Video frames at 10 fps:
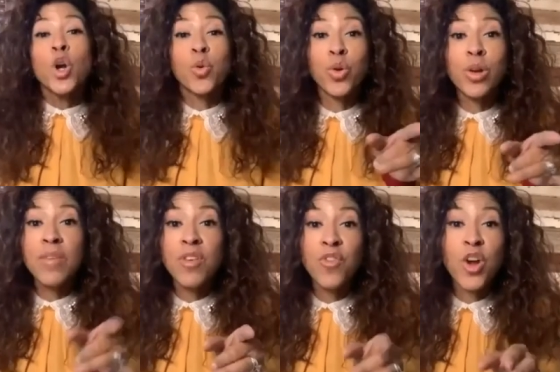Bruno
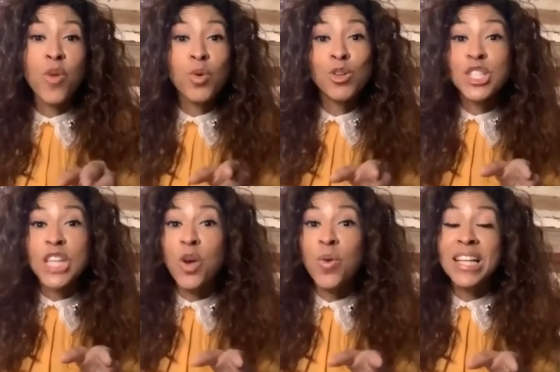live in fear of Bruno
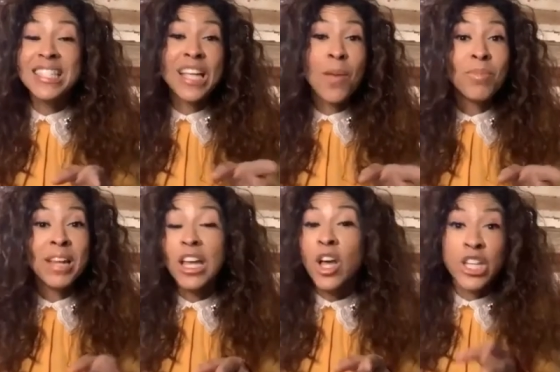stuttering and
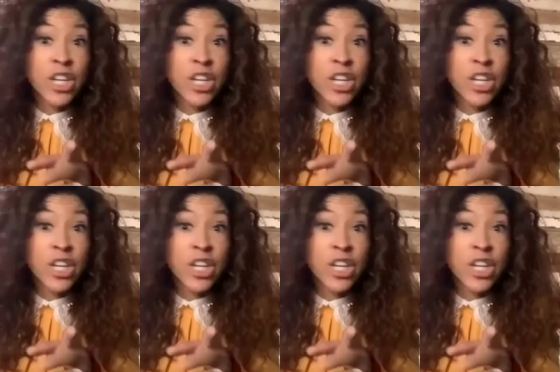stumbling.